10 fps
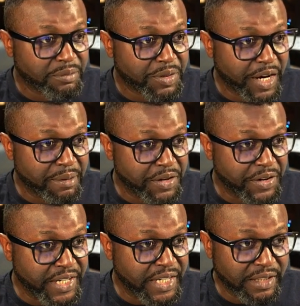
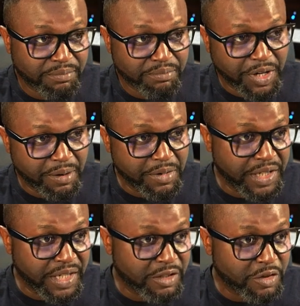primary that
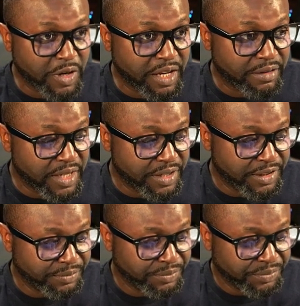you have
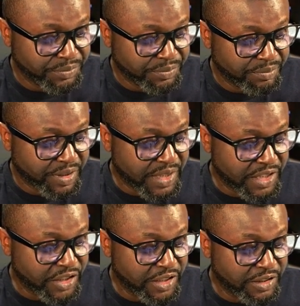here,
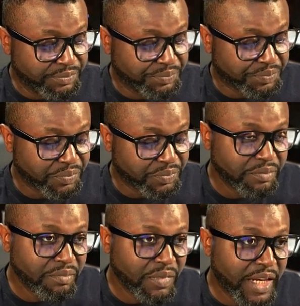partition.
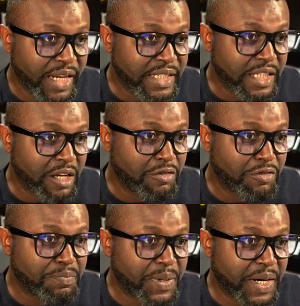And as
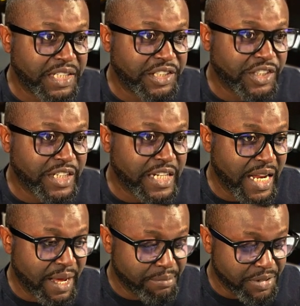of partition
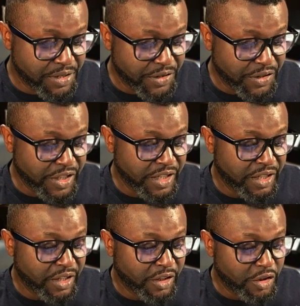numbers,
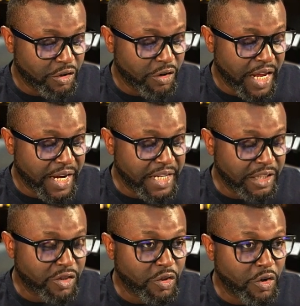you're gonna
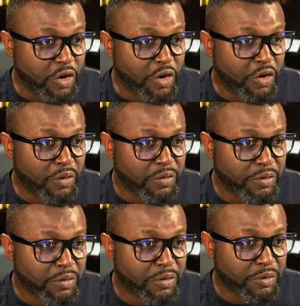need to go
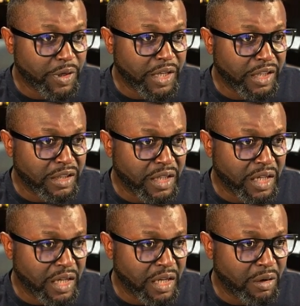with
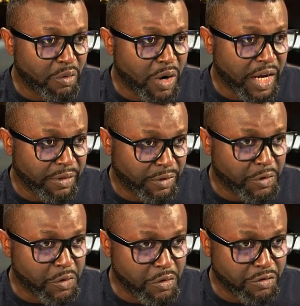1
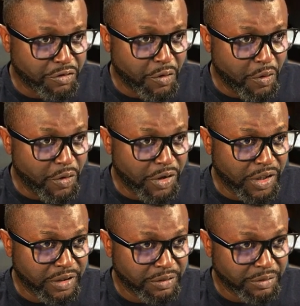through
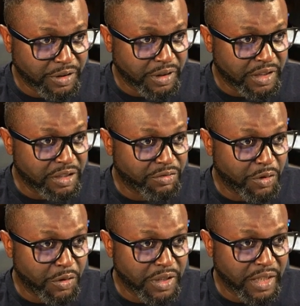4, the
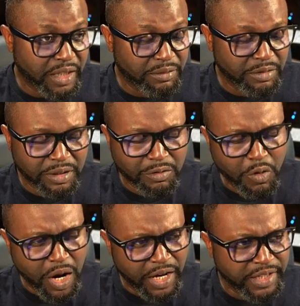default
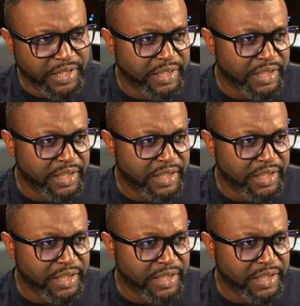1,